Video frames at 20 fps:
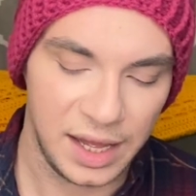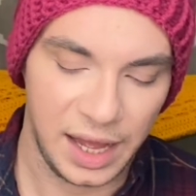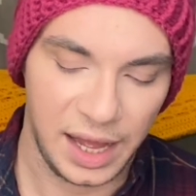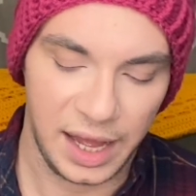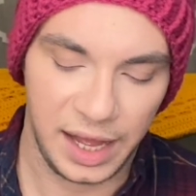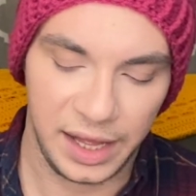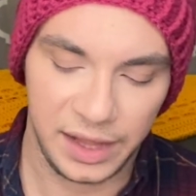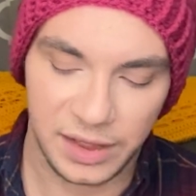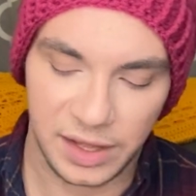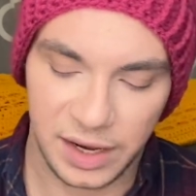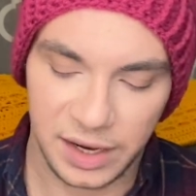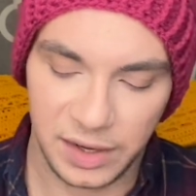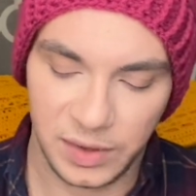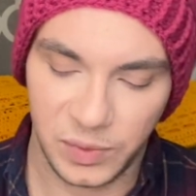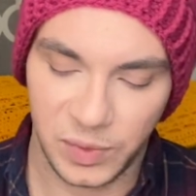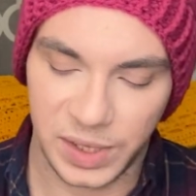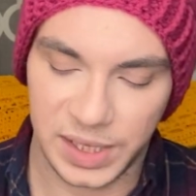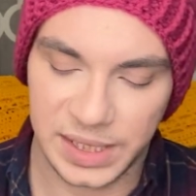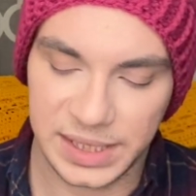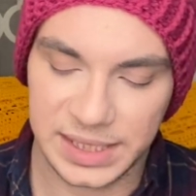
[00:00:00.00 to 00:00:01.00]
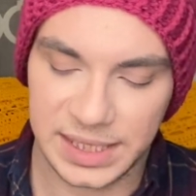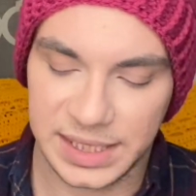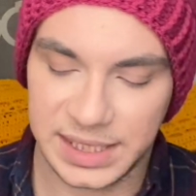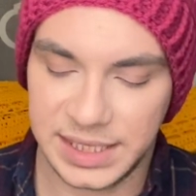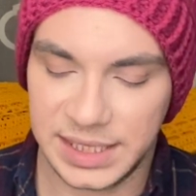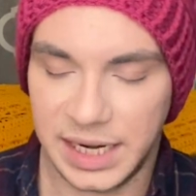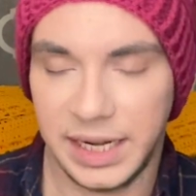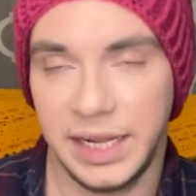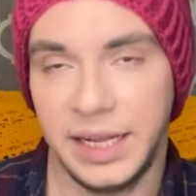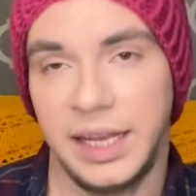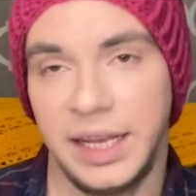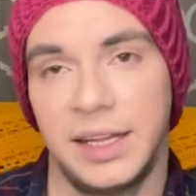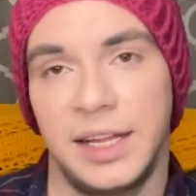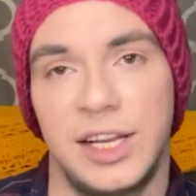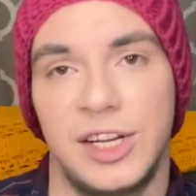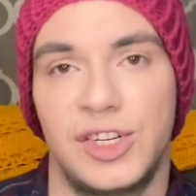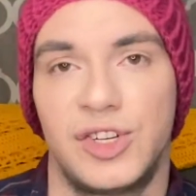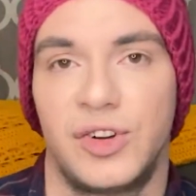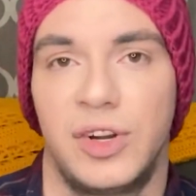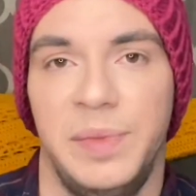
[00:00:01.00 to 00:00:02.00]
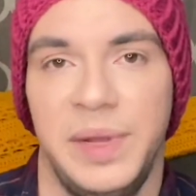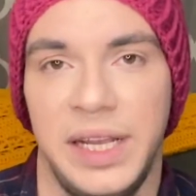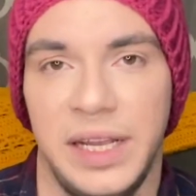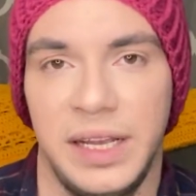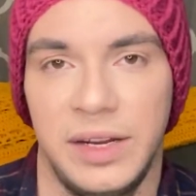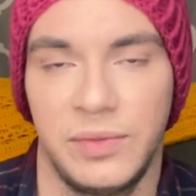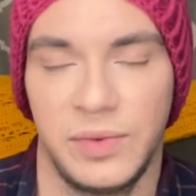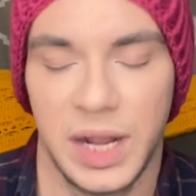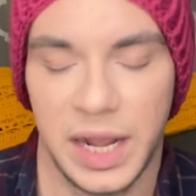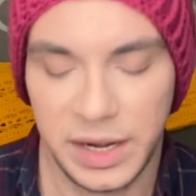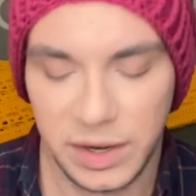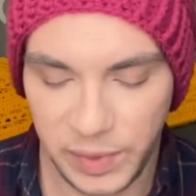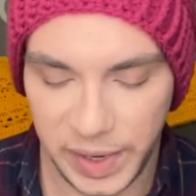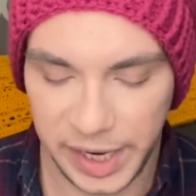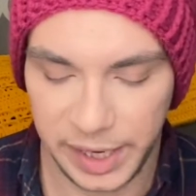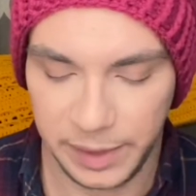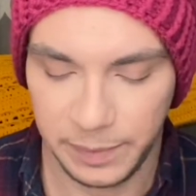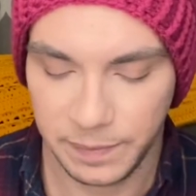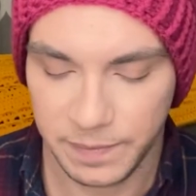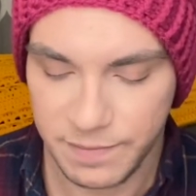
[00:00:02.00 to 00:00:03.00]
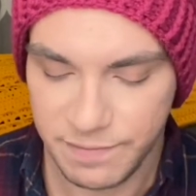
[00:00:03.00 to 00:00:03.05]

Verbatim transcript: I thought it was stunning. It like drew me in right away.